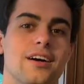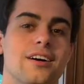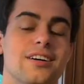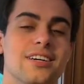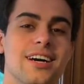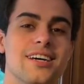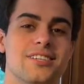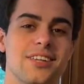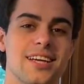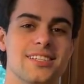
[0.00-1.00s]
Alright guys,
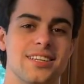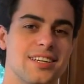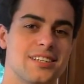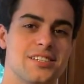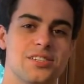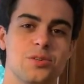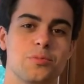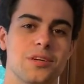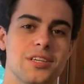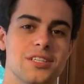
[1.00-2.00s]
so that's it, a
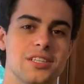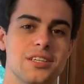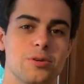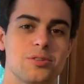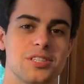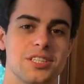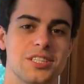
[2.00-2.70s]
super easy protein